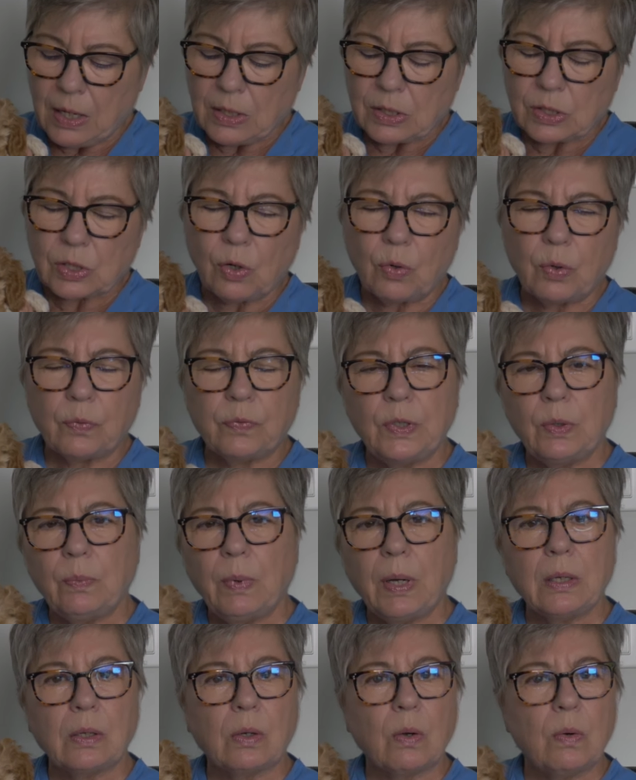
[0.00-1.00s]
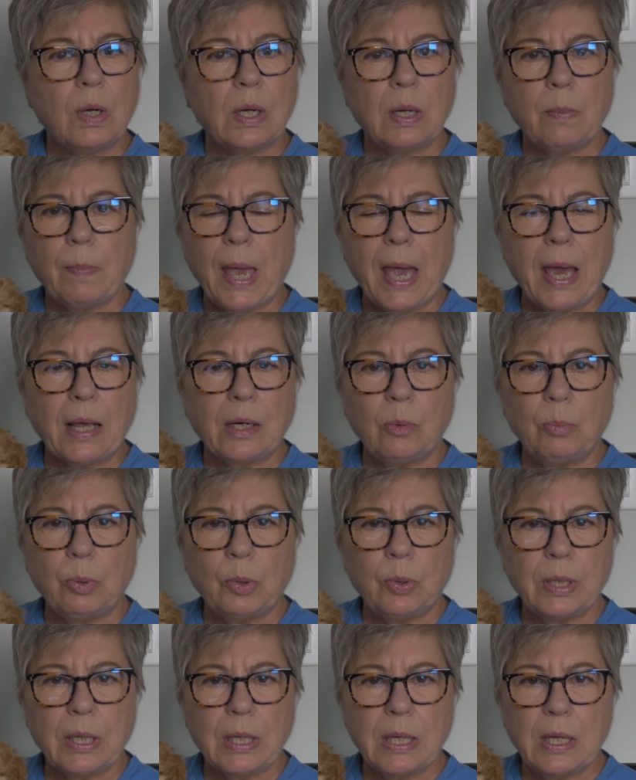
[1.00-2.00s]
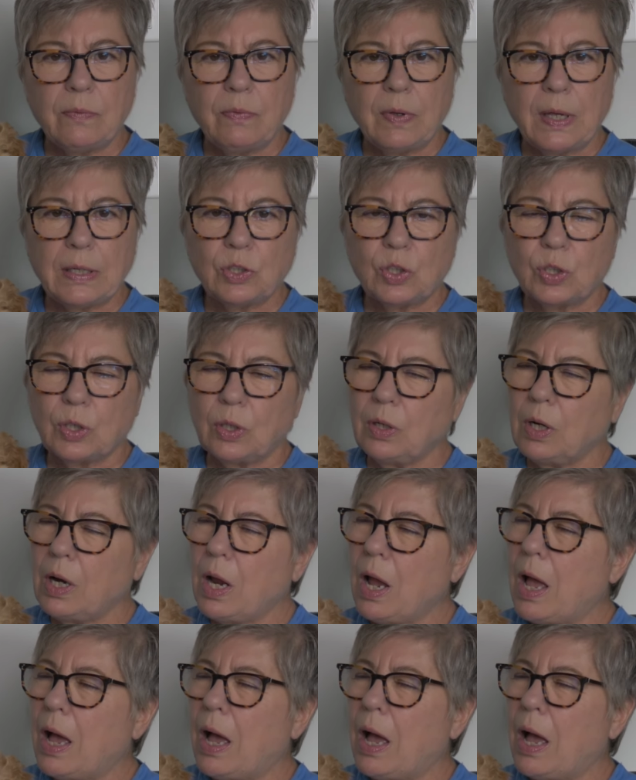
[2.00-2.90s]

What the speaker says: So if you want to go on a paddleboarding adventure,